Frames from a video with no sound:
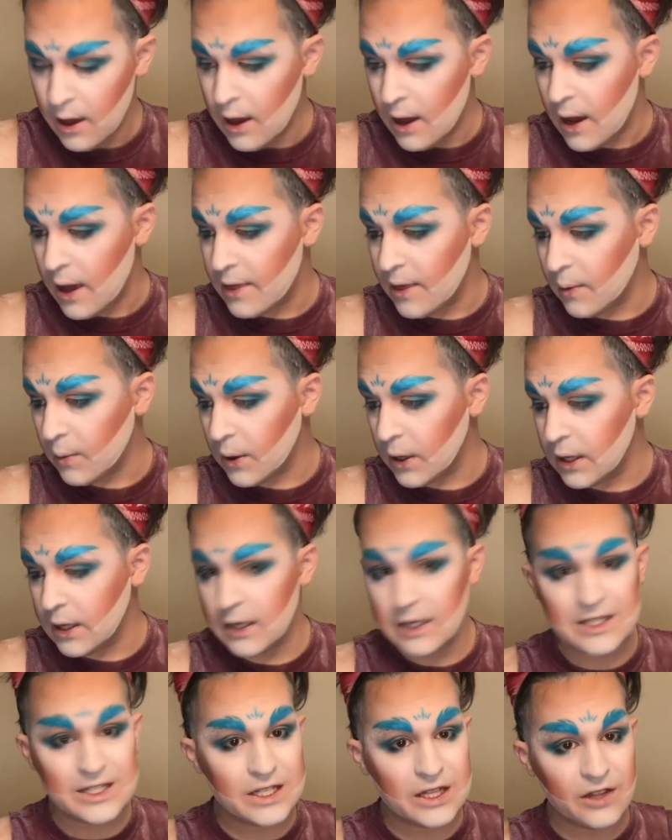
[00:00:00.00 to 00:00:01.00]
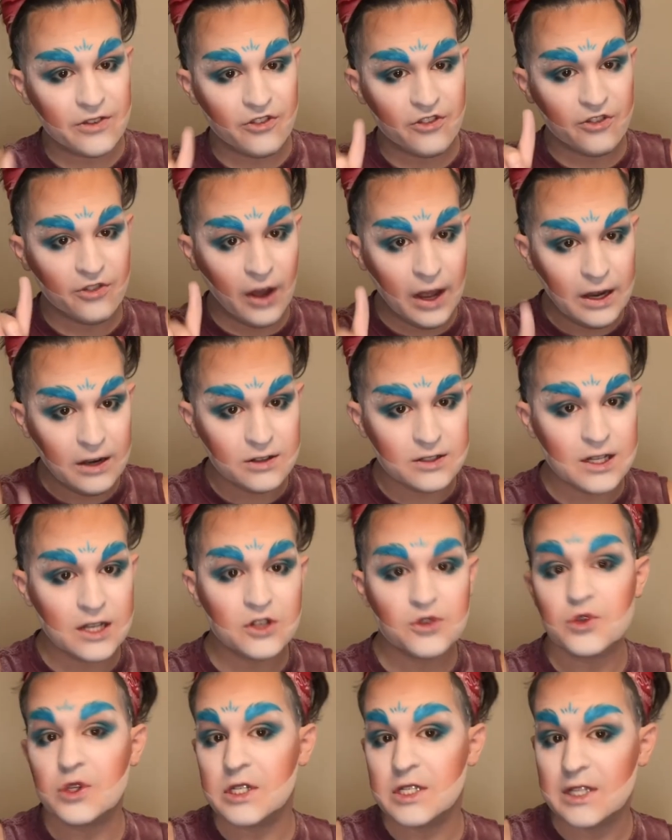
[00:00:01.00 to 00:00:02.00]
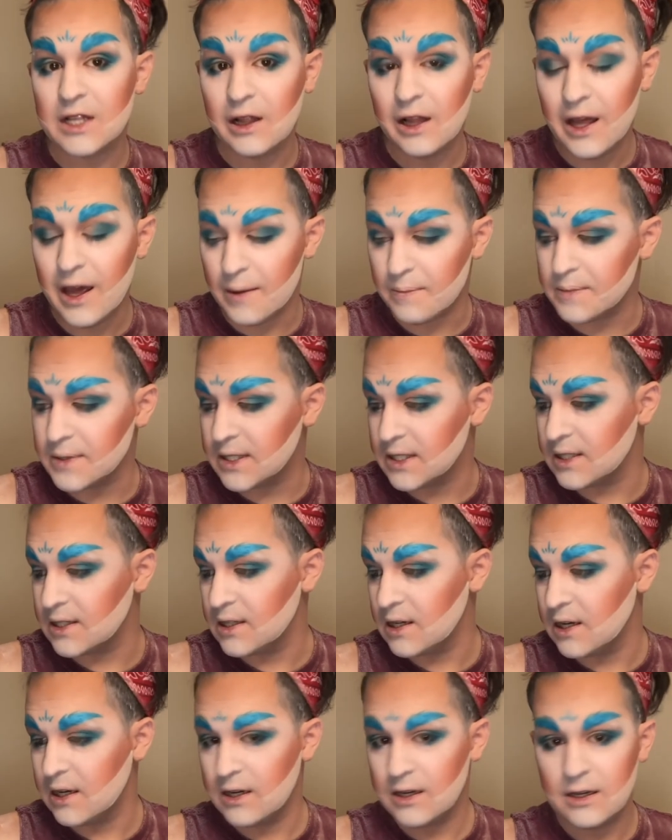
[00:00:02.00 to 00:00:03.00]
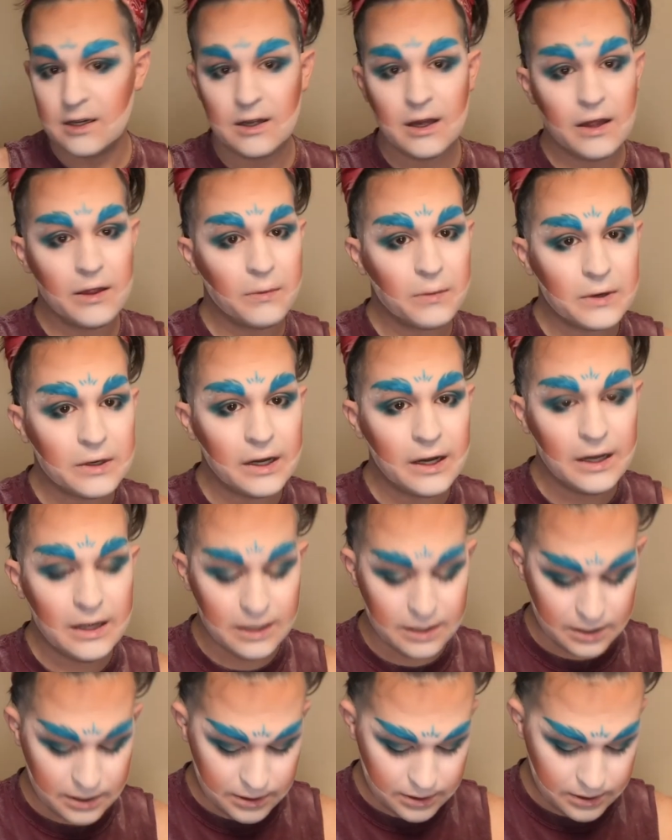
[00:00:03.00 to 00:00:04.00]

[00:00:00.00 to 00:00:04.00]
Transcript: And then we're getting into the final stage, which is the lips. And then we're done.